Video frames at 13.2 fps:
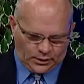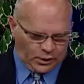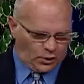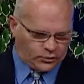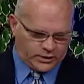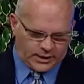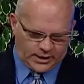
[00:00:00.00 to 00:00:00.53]

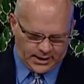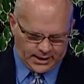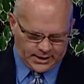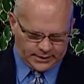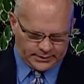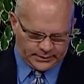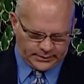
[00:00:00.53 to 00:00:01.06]

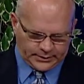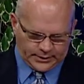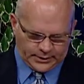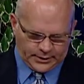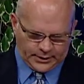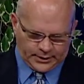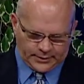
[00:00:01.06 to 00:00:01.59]
Okay. Boy,
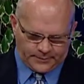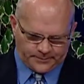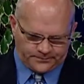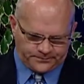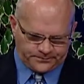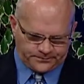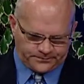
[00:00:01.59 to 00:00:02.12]

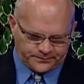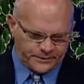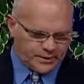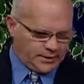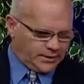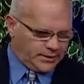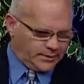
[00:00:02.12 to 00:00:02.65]

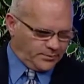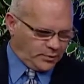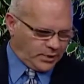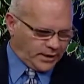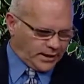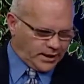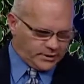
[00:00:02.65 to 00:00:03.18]

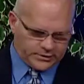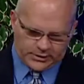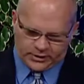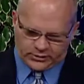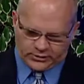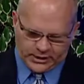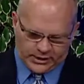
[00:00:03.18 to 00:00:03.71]
I got
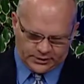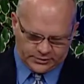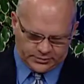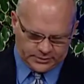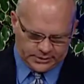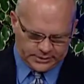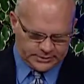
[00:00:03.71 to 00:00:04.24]
another
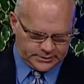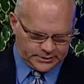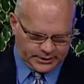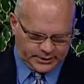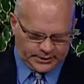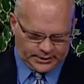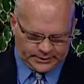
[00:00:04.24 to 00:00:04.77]
announcement.
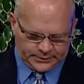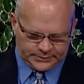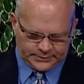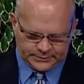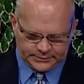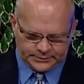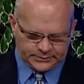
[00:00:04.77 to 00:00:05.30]
The
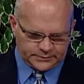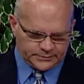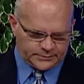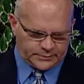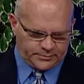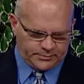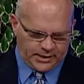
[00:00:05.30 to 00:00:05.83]

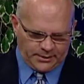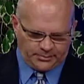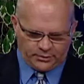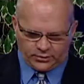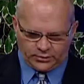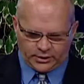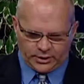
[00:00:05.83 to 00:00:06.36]

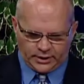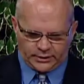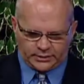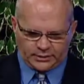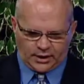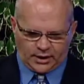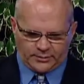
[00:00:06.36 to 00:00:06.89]

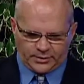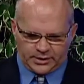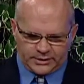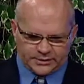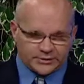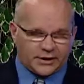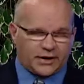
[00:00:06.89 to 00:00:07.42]
Maplewood
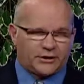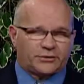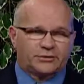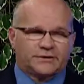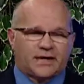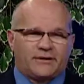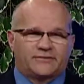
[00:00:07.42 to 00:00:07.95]
Communist Center
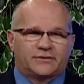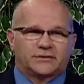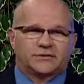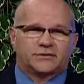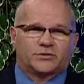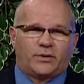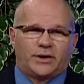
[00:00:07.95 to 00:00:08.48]
is having
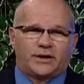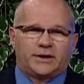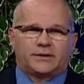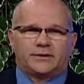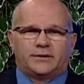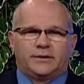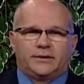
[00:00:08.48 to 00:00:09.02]
its
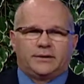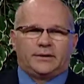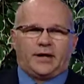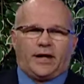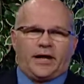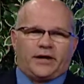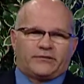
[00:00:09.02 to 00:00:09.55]
20th
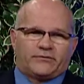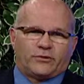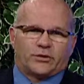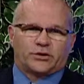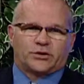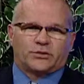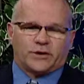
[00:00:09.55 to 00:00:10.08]

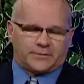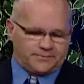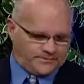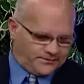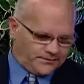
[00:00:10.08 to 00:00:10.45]
anniversary,